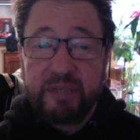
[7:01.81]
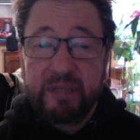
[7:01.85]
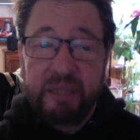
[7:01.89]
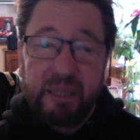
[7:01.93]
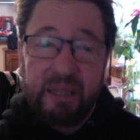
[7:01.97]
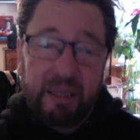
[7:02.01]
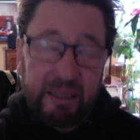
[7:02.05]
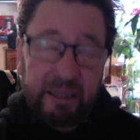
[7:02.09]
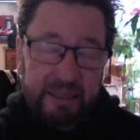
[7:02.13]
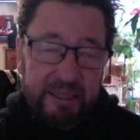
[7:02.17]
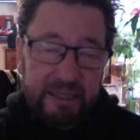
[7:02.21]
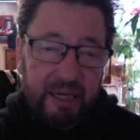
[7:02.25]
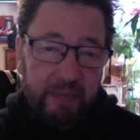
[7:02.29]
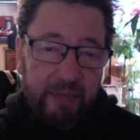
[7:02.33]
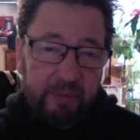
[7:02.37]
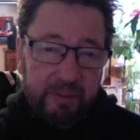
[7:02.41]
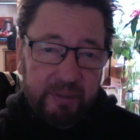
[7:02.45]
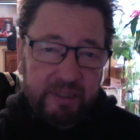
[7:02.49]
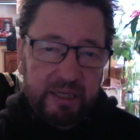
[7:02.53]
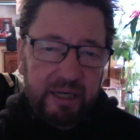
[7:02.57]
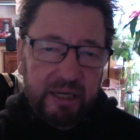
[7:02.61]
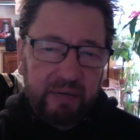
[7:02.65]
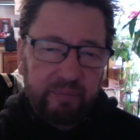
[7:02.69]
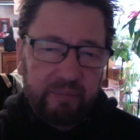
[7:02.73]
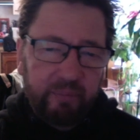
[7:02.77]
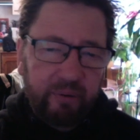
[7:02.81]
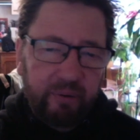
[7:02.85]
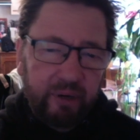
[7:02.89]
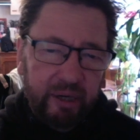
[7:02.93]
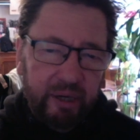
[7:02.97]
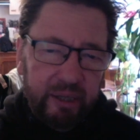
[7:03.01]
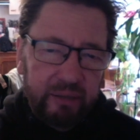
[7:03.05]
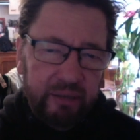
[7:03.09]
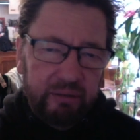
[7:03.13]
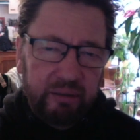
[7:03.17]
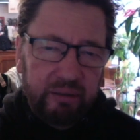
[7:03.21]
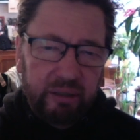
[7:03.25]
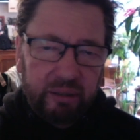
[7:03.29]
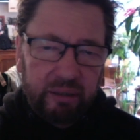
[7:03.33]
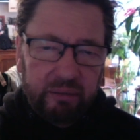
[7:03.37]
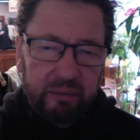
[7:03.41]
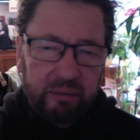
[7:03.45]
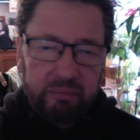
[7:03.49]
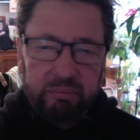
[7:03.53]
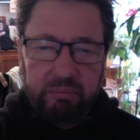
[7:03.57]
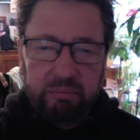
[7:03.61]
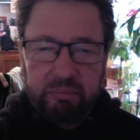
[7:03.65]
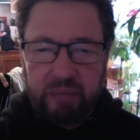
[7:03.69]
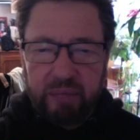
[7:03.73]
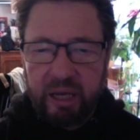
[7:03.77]
and then it tapered down by
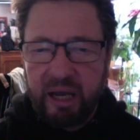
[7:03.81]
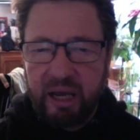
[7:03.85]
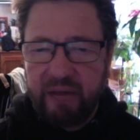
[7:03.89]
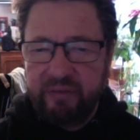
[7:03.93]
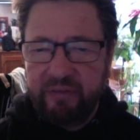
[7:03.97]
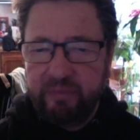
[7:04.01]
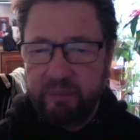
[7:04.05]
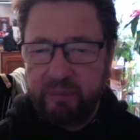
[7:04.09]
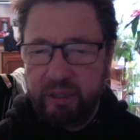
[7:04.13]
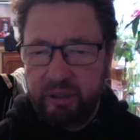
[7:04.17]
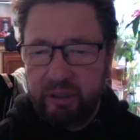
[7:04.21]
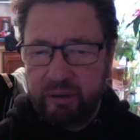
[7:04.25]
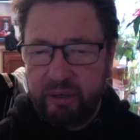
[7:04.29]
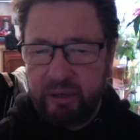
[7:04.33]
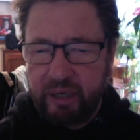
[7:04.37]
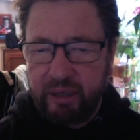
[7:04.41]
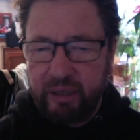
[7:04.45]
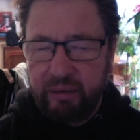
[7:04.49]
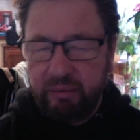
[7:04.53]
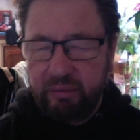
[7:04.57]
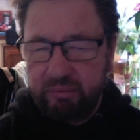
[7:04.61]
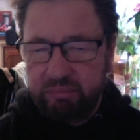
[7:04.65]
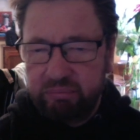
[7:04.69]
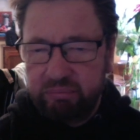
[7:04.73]
half a milligram, or